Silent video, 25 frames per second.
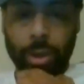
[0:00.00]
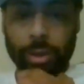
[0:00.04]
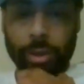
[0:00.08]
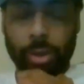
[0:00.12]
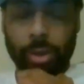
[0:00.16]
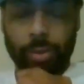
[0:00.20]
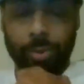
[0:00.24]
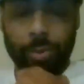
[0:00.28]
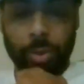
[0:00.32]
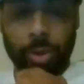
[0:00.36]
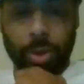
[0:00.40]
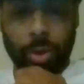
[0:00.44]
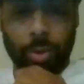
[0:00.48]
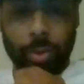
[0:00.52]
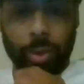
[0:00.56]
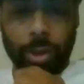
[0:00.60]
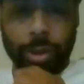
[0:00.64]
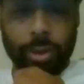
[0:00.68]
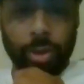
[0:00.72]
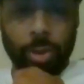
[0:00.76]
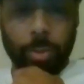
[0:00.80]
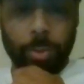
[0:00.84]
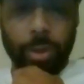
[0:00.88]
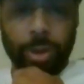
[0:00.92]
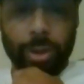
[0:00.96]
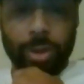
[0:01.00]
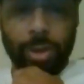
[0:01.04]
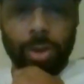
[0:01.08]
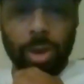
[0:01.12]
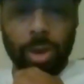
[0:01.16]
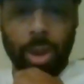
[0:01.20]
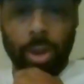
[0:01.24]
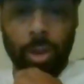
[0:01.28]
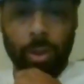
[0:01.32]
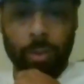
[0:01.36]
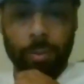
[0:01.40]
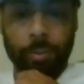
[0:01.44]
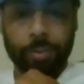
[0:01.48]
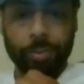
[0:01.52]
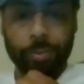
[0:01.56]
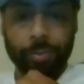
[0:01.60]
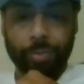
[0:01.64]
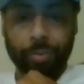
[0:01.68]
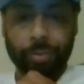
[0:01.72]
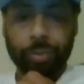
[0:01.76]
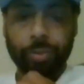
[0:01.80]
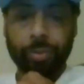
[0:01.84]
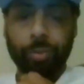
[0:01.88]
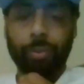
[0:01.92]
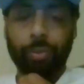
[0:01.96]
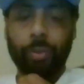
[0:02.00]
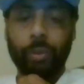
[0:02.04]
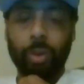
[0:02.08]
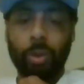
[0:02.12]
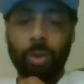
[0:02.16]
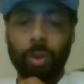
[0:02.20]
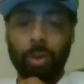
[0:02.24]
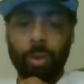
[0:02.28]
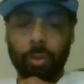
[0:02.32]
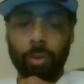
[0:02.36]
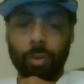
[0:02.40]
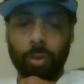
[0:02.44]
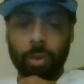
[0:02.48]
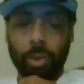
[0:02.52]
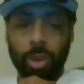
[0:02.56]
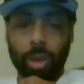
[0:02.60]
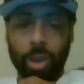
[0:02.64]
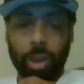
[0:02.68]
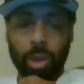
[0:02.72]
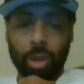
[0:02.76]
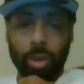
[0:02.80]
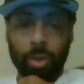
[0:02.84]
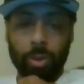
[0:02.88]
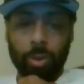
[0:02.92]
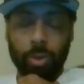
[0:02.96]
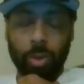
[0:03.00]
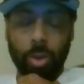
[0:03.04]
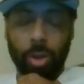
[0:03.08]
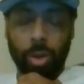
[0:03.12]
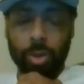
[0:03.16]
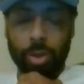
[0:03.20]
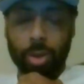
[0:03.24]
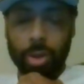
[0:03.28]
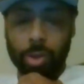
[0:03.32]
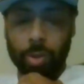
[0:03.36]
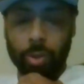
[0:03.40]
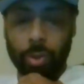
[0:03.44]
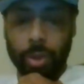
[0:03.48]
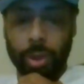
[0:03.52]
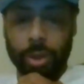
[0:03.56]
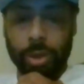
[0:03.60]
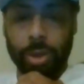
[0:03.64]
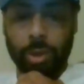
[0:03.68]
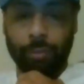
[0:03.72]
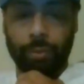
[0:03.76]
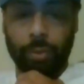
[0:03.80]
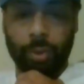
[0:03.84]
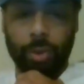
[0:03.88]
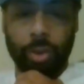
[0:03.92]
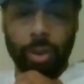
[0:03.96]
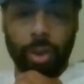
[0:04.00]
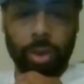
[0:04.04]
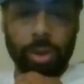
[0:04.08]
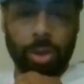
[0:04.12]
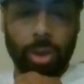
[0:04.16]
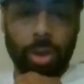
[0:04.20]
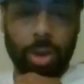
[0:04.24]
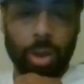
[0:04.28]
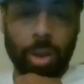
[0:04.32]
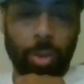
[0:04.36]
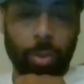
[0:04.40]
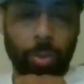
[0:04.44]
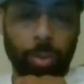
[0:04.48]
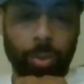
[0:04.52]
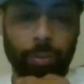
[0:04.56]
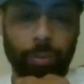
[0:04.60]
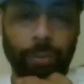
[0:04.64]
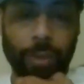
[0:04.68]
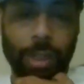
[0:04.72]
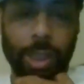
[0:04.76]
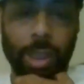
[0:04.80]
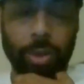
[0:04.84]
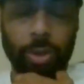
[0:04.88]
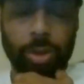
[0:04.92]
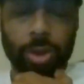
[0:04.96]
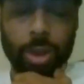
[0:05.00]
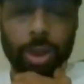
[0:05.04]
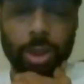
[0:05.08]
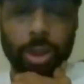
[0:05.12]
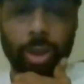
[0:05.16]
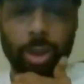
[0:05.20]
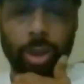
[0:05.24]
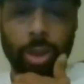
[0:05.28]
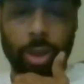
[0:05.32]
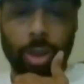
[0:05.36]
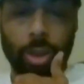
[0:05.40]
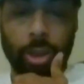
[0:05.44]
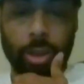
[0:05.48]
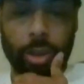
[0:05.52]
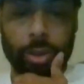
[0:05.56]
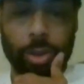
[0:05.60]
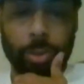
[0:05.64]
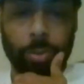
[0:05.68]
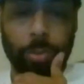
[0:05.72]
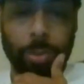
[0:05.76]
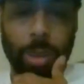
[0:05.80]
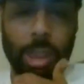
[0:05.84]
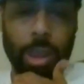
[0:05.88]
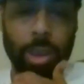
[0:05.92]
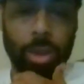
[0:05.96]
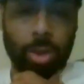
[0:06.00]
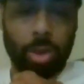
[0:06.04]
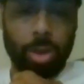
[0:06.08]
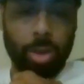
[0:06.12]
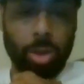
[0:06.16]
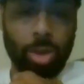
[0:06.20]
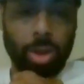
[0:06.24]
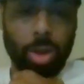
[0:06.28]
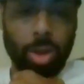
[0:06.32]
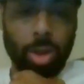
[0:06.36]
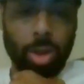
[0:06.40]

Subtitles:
that's gonna be a setup, a continuation for things to come with Valchek and Sabaka.